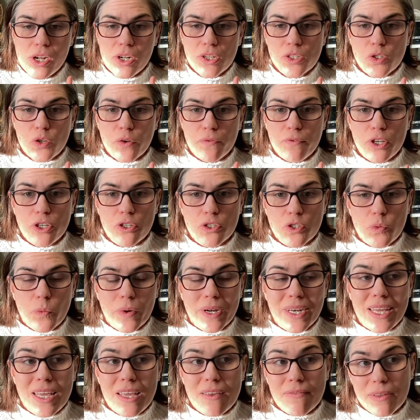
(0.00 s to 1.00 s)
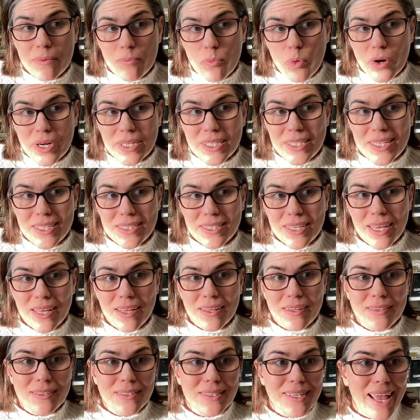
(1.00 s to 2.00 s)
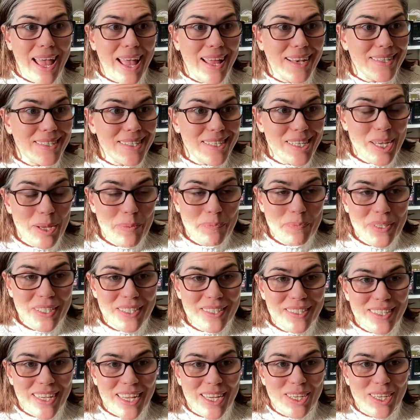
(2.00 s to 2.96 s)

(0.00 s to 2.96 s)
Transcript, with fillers: So if you just want even more details and tips